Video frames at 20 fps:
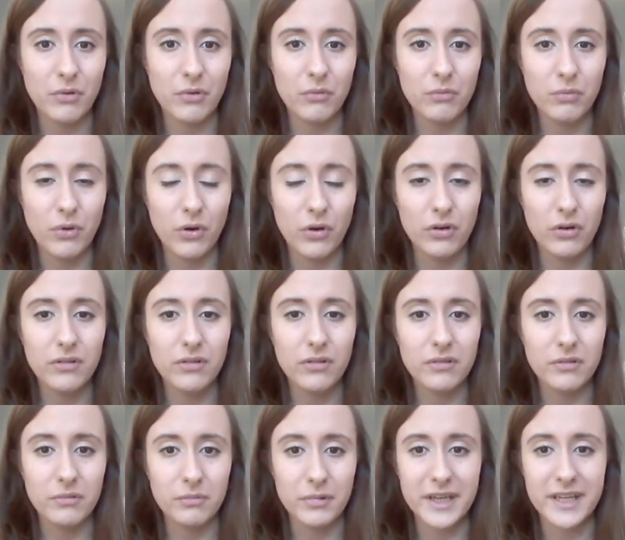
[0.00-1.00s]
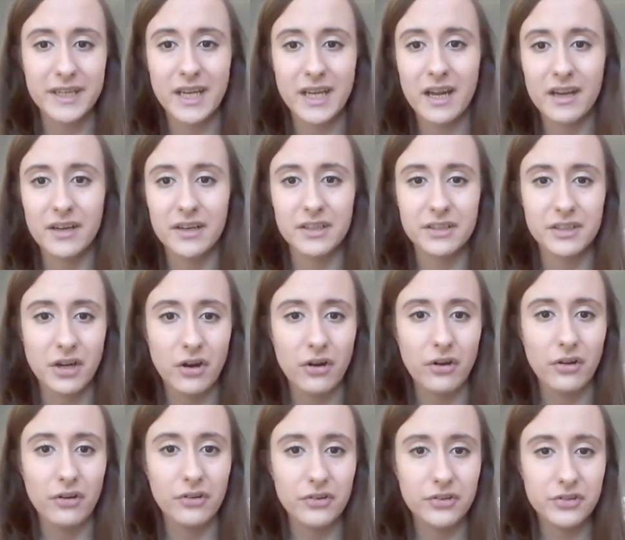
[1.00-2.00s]
what we can and
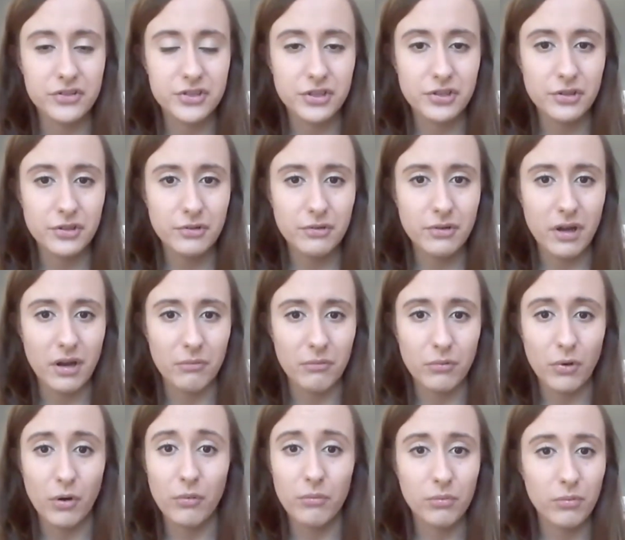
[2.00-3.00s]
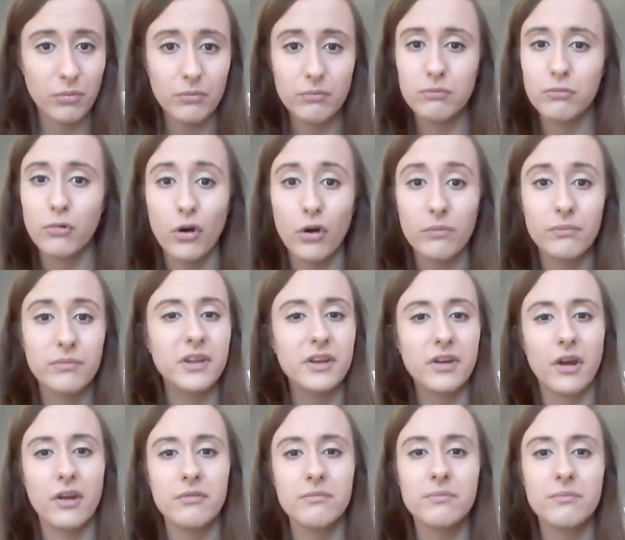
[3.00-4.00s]
can't do, uh, what what you
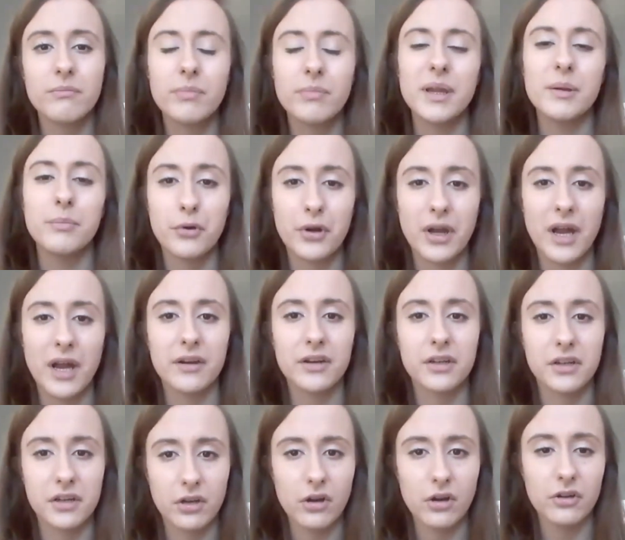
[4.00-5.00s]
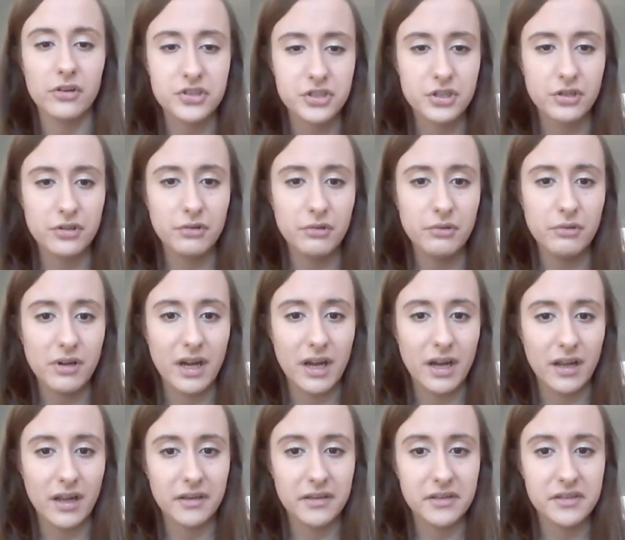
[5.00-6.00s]
know people can and can't do,
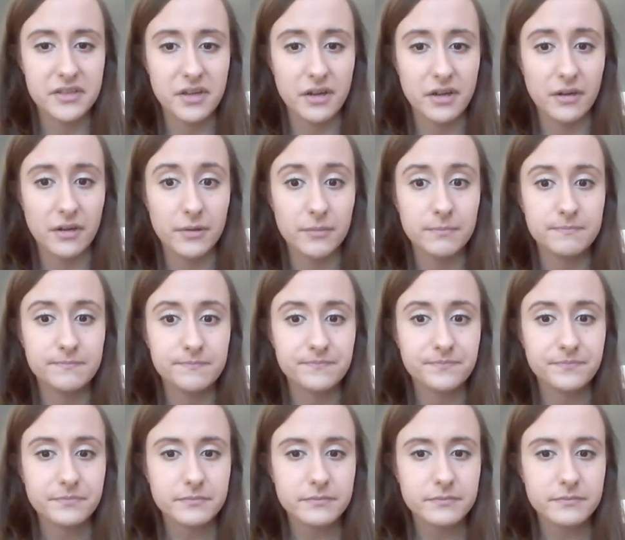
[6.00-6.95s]
and um,